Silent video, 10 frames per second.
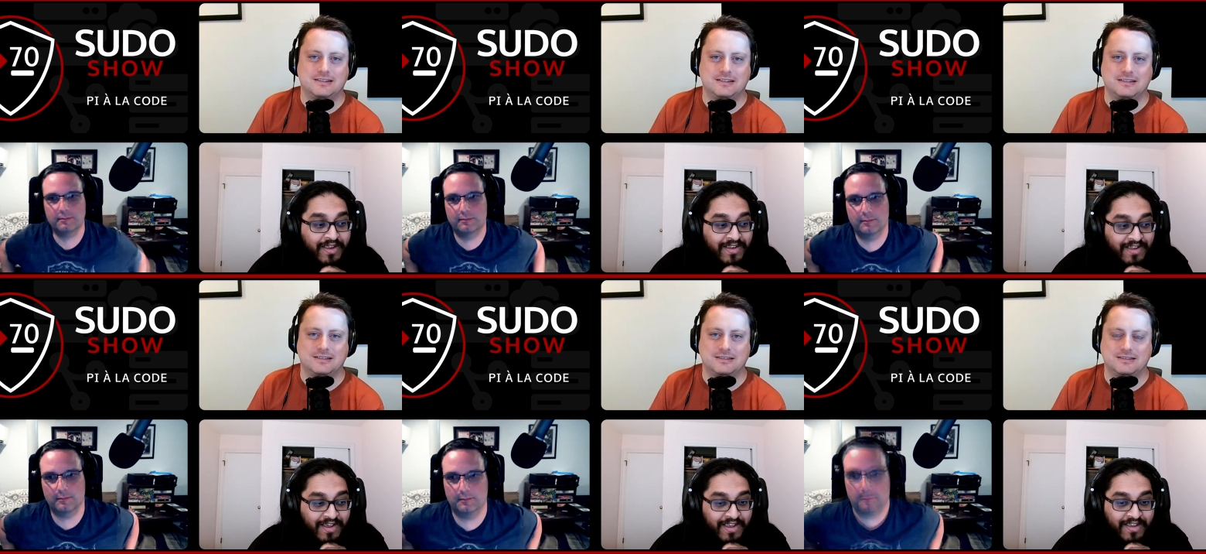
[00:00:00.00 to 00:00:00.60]
Speaker 1: in
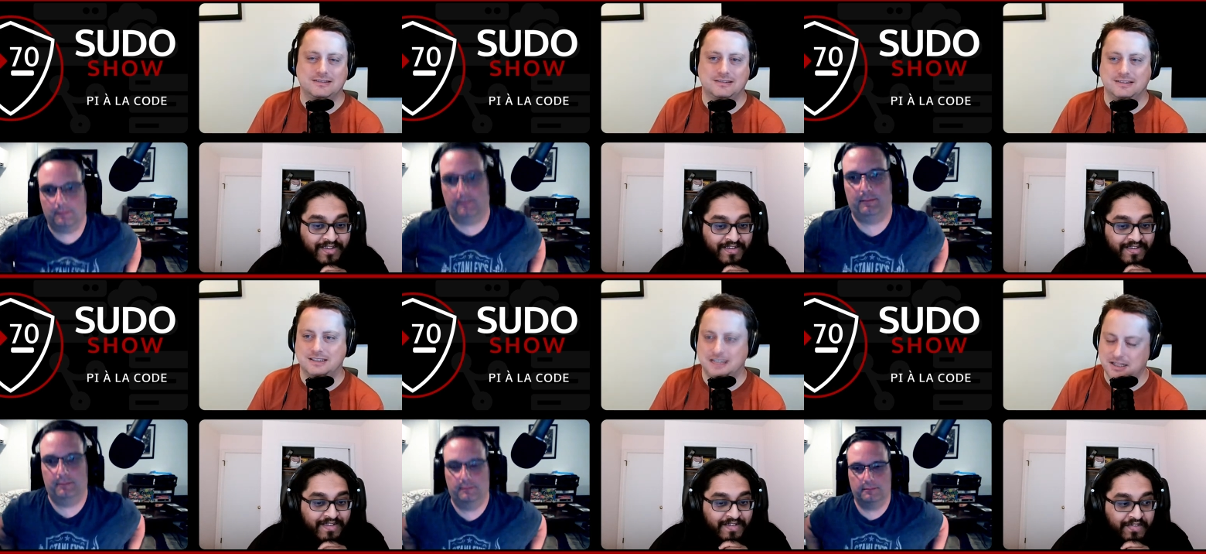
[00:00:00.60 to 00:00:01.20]
like
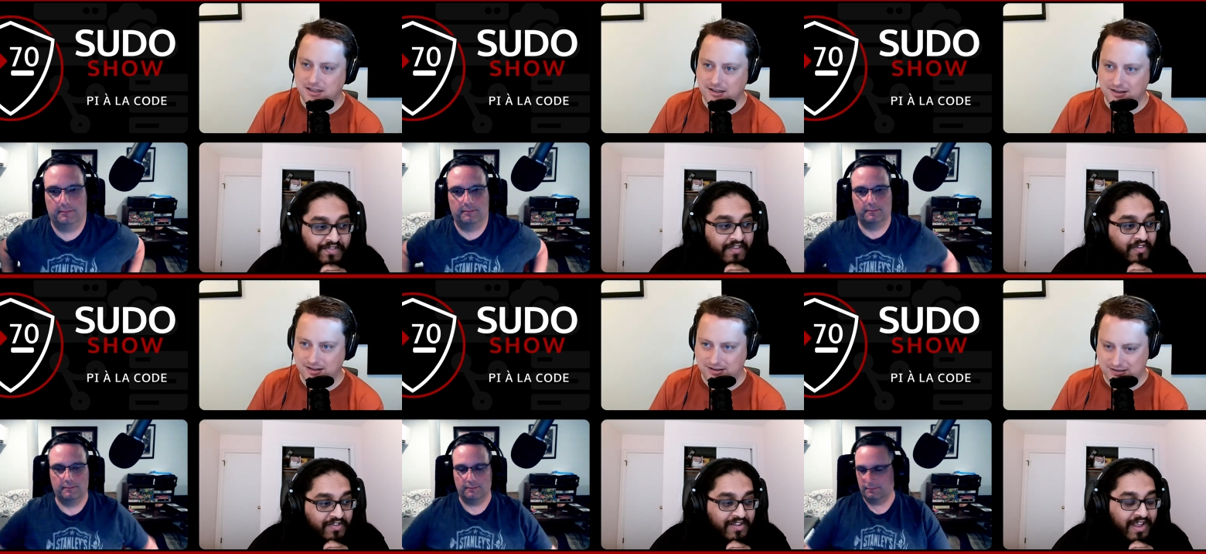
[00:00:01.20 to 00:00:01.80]

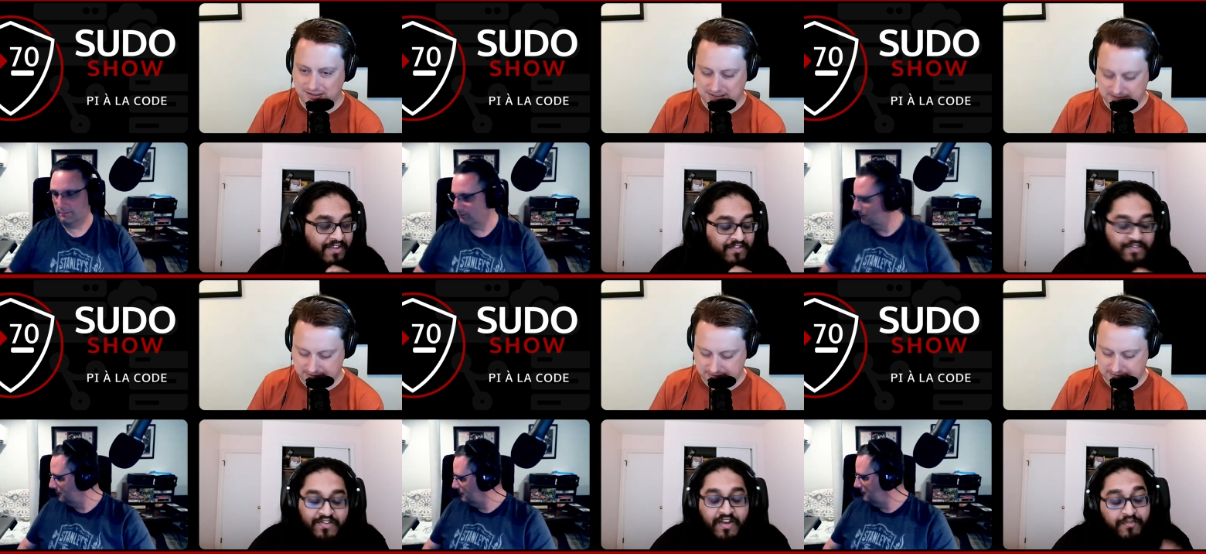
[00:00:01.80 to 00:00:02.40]
civics class and
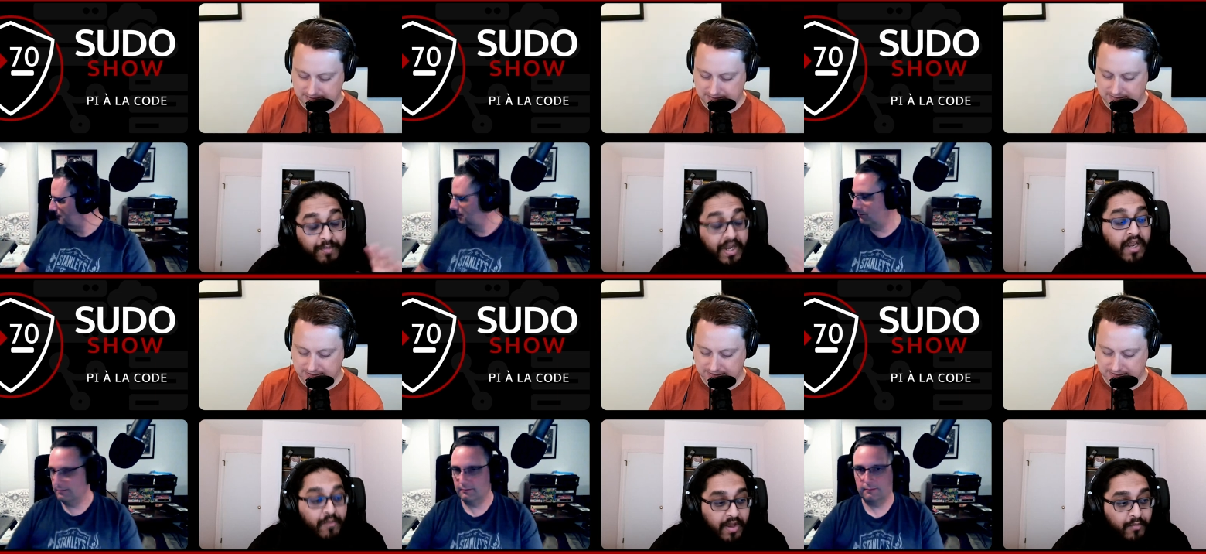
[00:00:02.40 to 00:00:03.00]
stuff. But
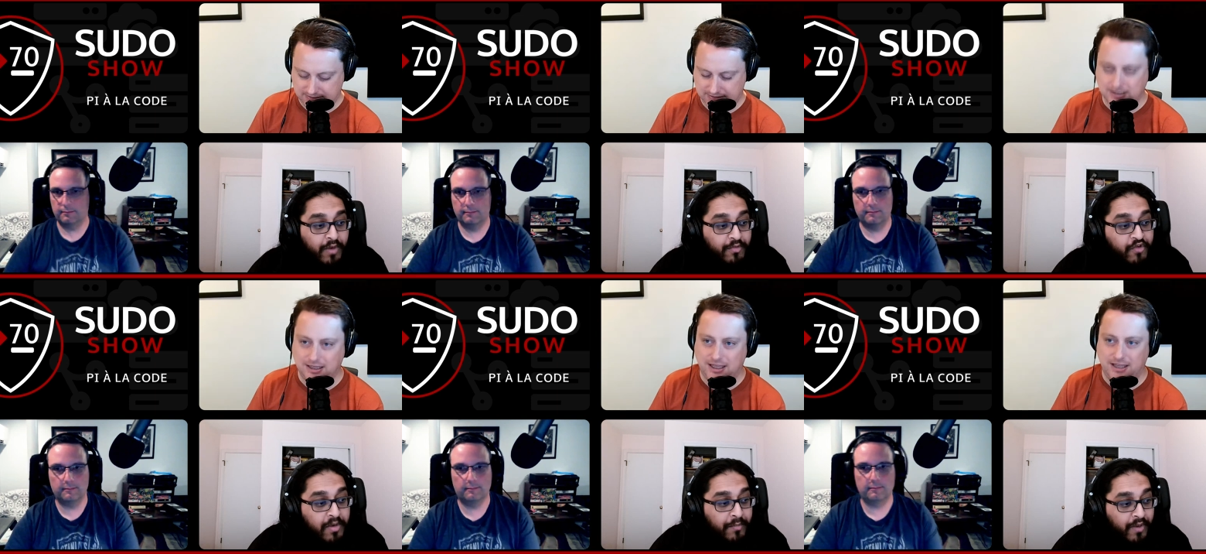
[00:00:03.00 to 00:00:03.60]
anyway, what I was
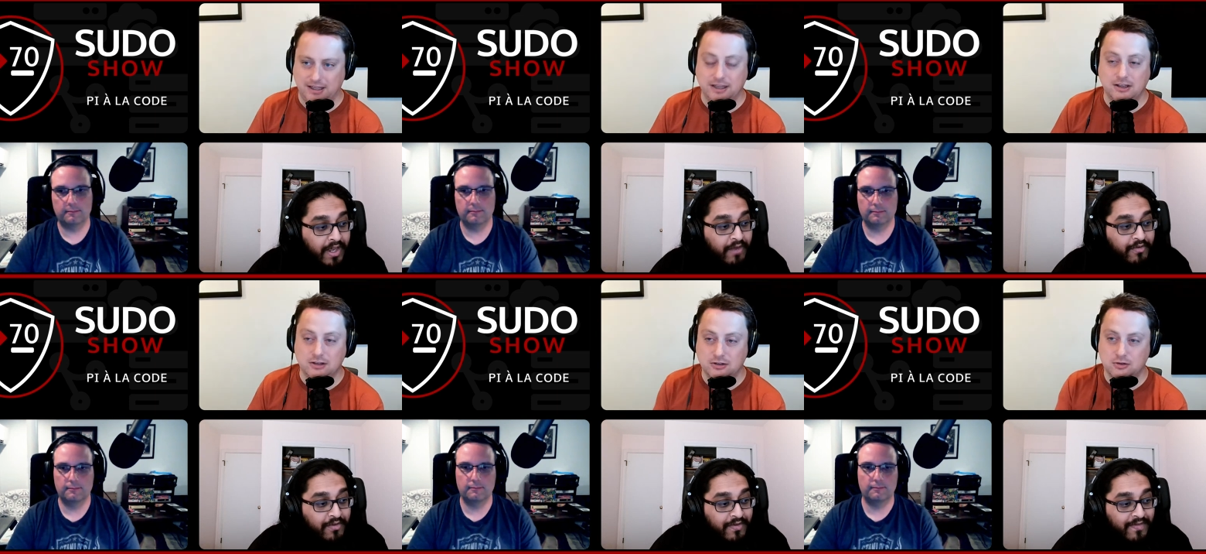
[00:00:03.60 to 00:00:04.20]
going to point uh,
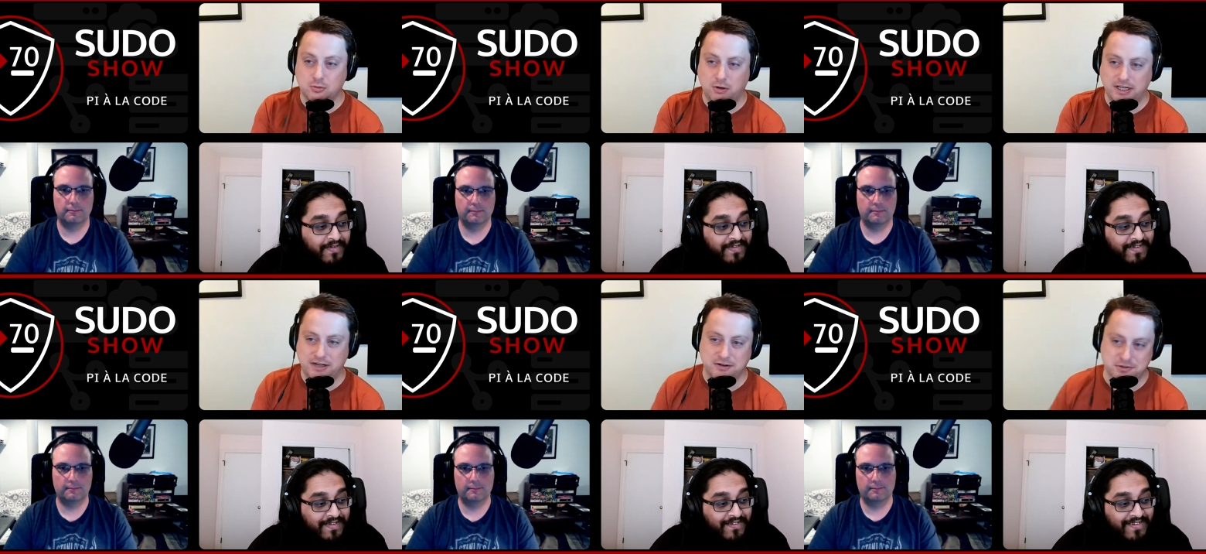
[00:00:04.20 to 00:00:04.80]
out:
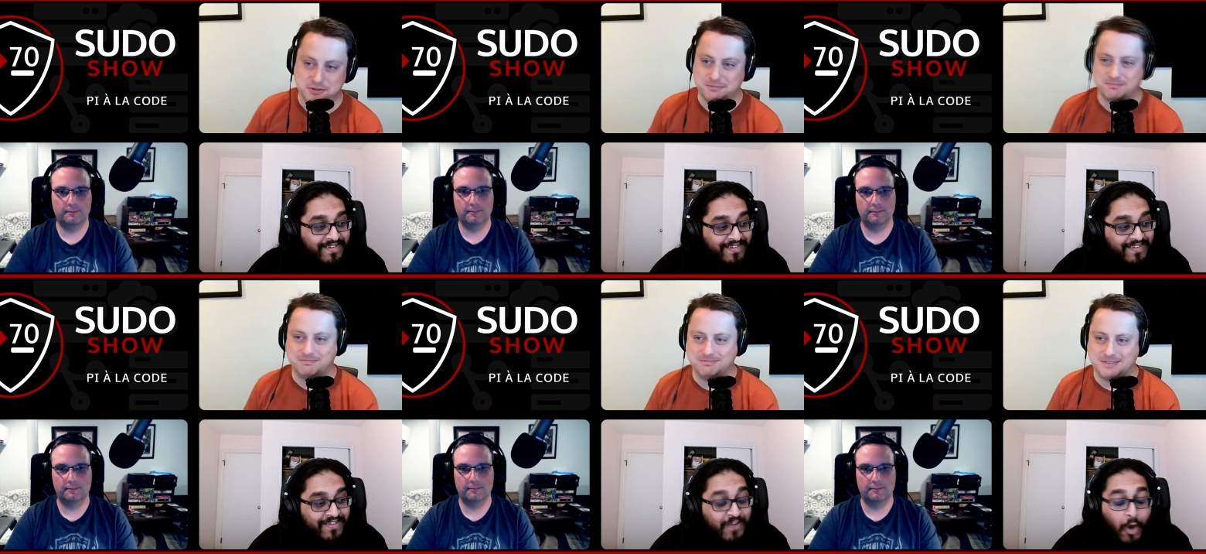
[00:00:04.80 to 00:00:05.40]
Speaker 2: twenty years.
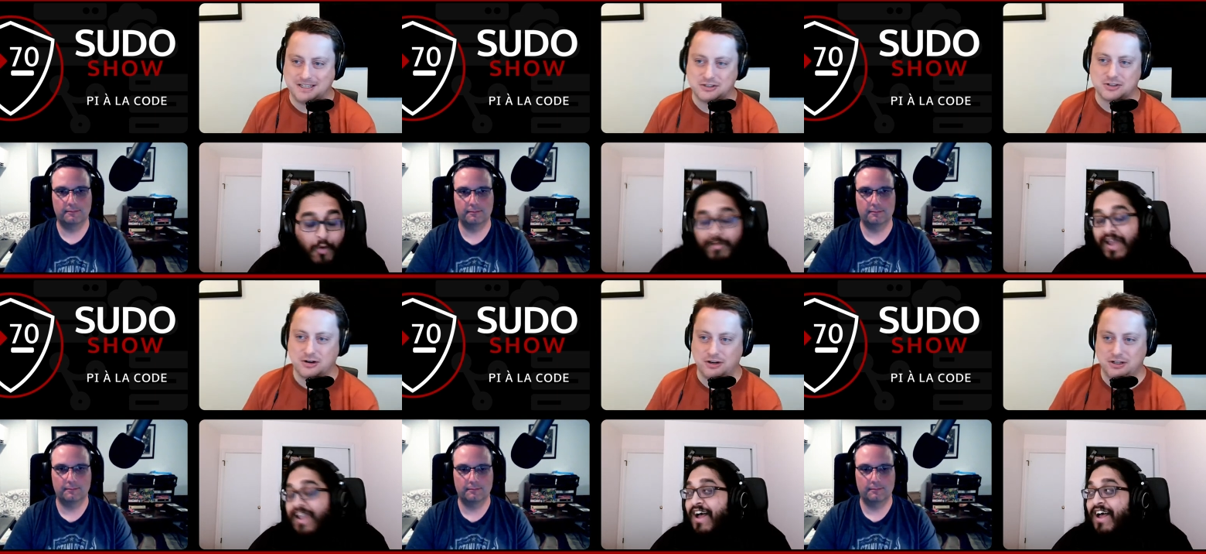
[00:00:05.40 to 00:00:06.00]
Speaker 1: Oh
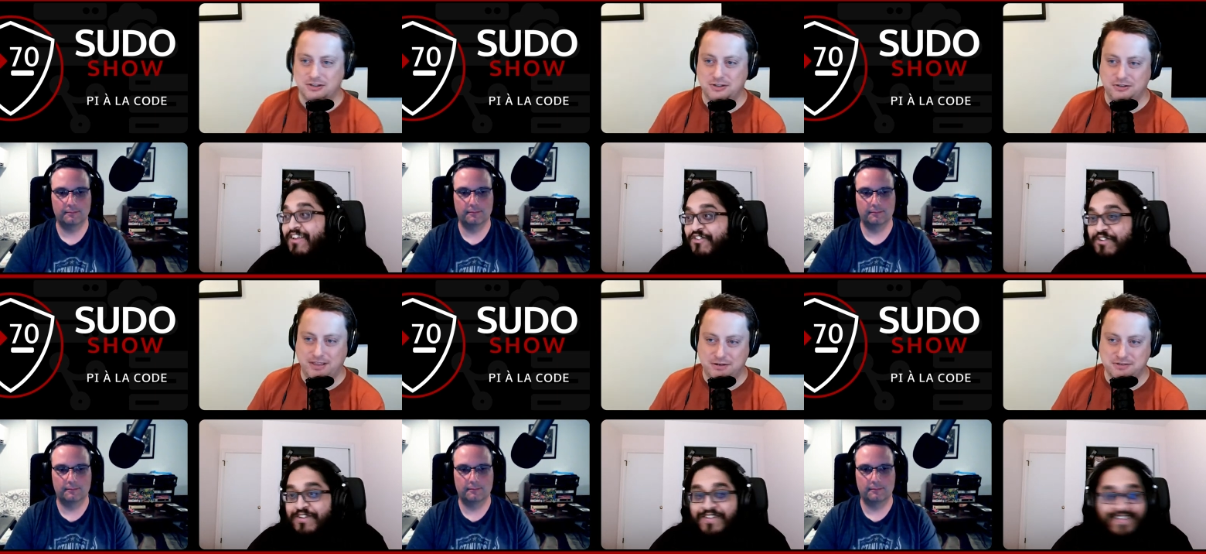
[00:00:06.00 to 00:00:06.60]
my god!
Speaker 2: Two
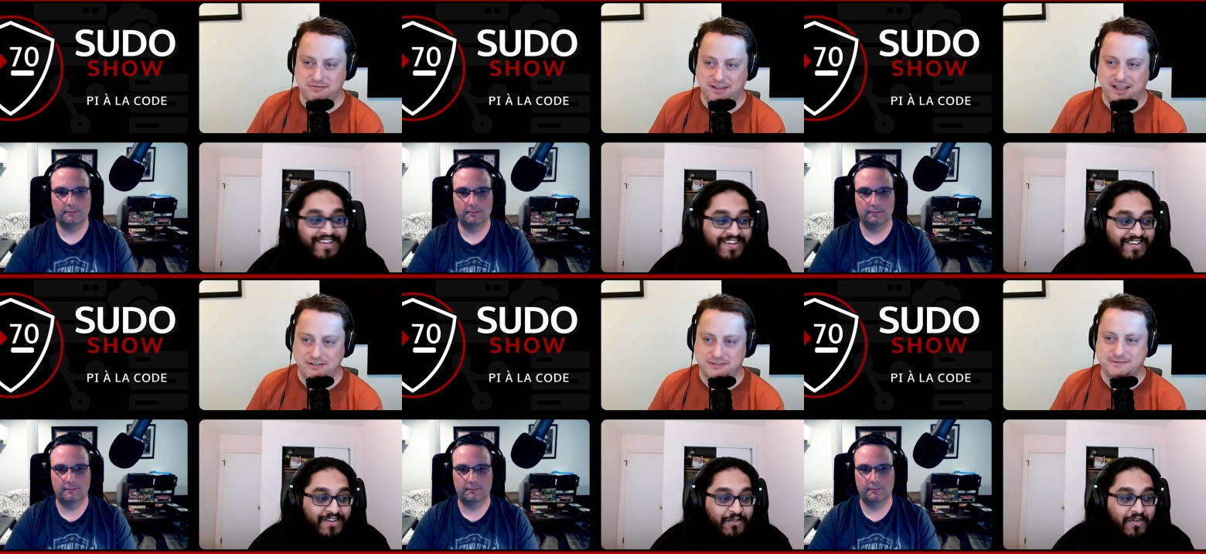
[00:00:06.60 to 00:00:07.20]
thousand
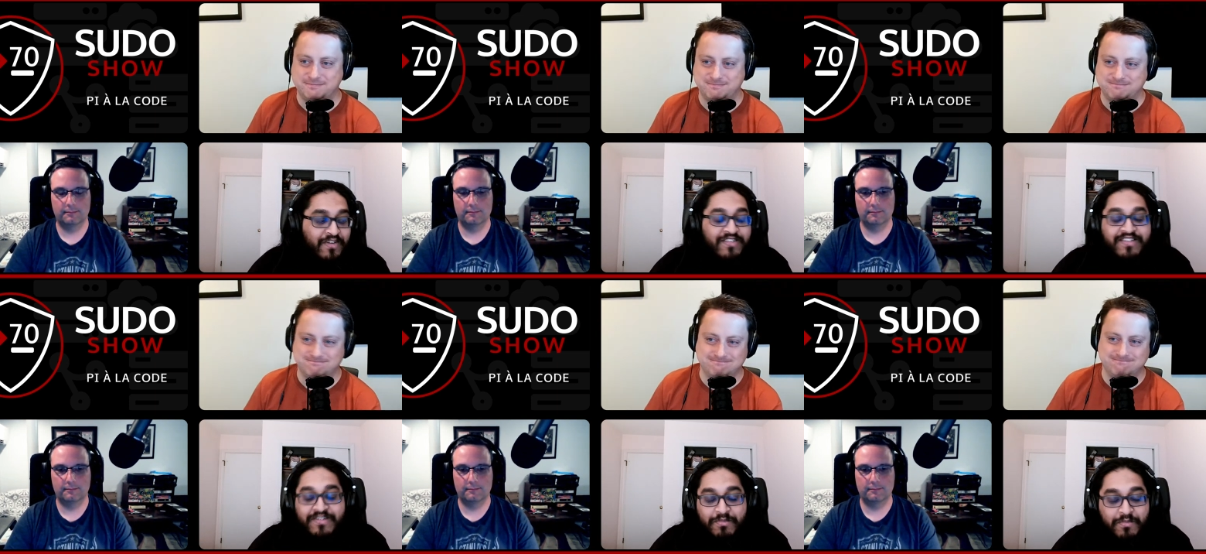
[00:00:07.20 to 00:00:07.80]
five.
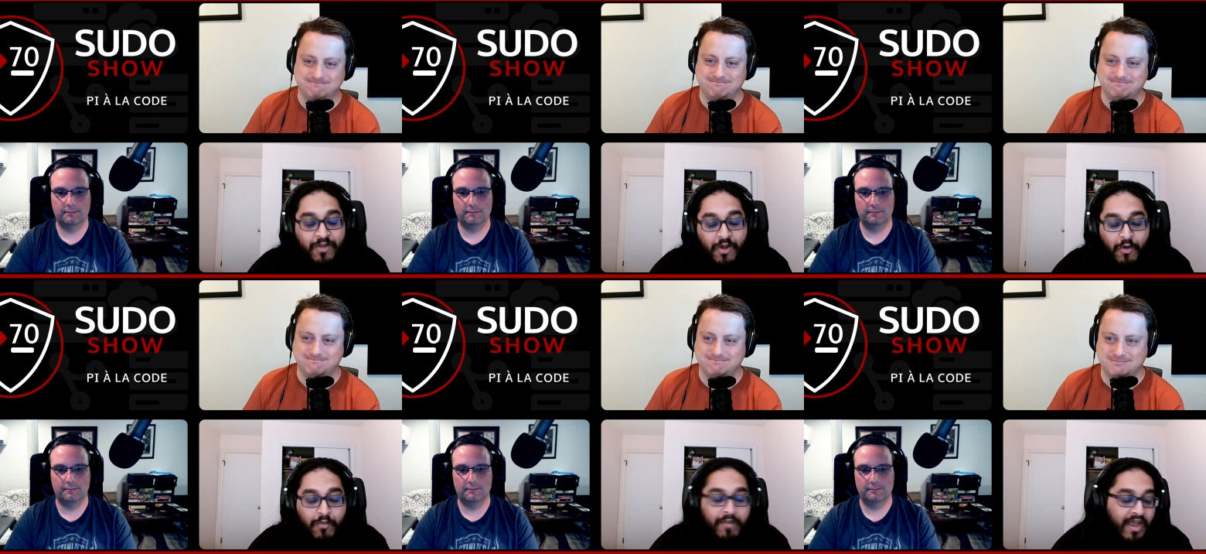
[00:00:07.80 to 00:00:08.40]

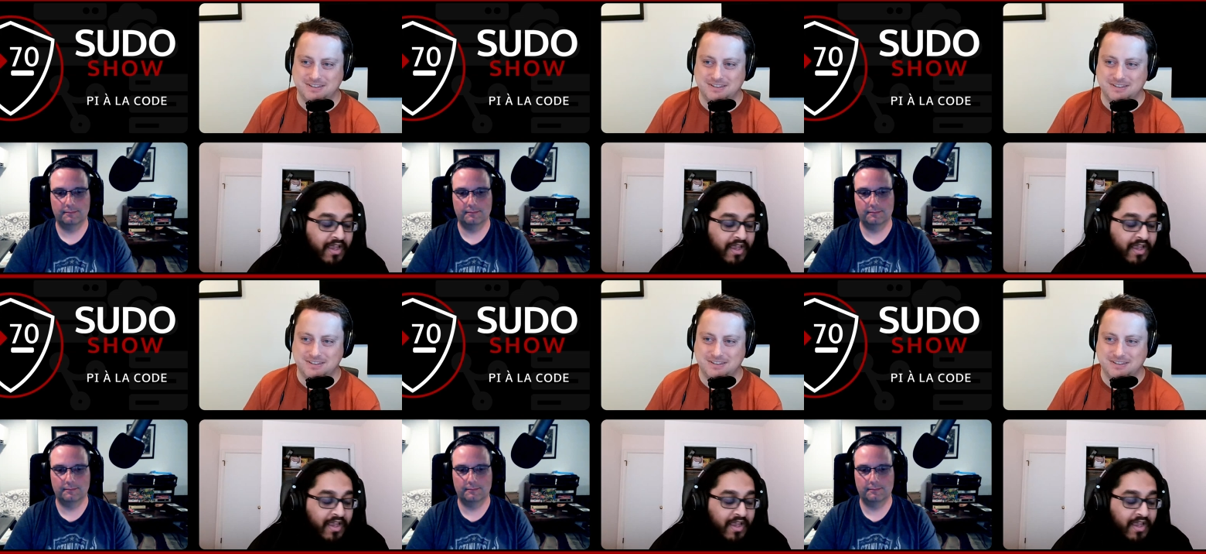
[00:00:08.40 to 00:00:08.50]
Speaker 1: Oh my